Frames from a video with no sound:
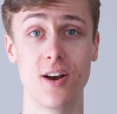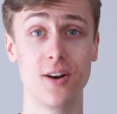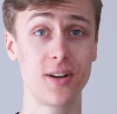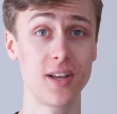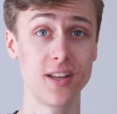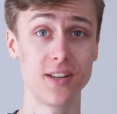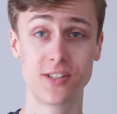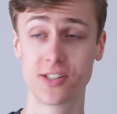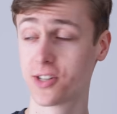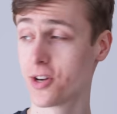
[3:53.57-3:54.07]

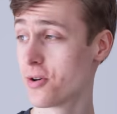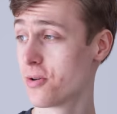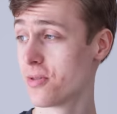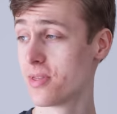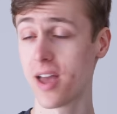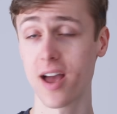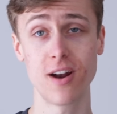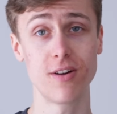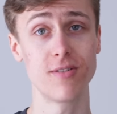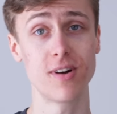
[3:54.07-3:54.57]
Okay, so
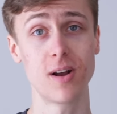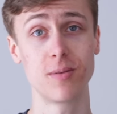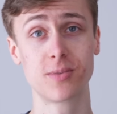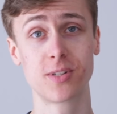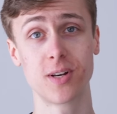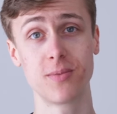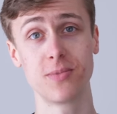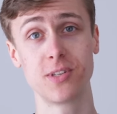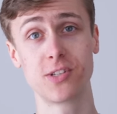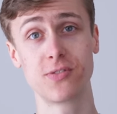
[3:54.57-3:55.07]
that
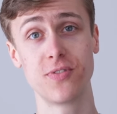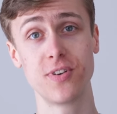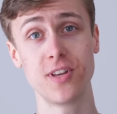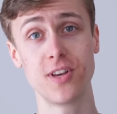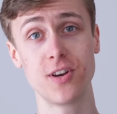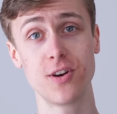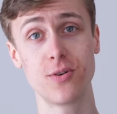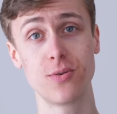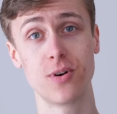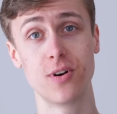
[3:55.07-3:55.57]
wraps up this
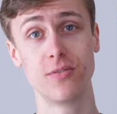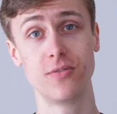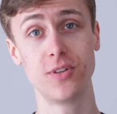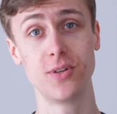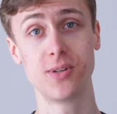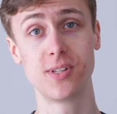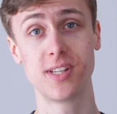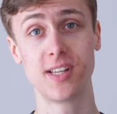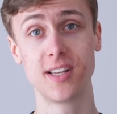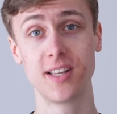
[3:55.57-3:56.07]
video of
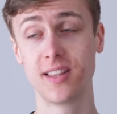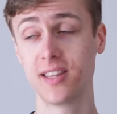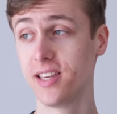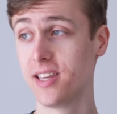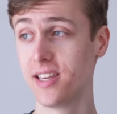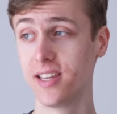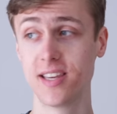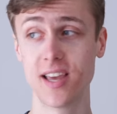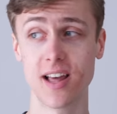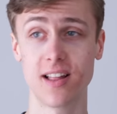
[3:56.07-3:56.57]
using
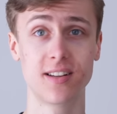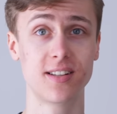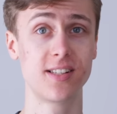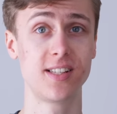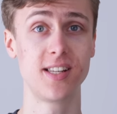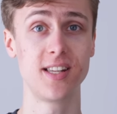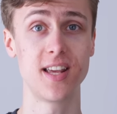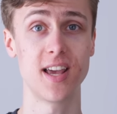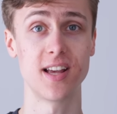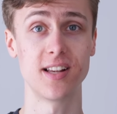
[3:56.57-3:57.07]
the
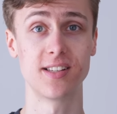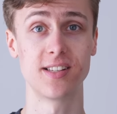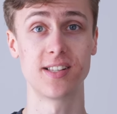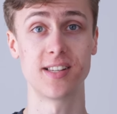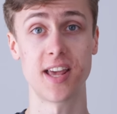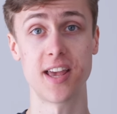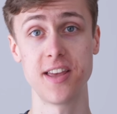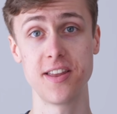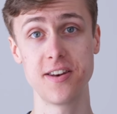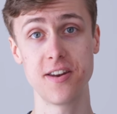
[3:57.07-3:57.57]
Galaxy
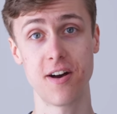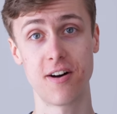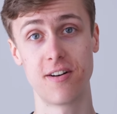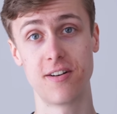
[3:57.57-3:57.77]
S10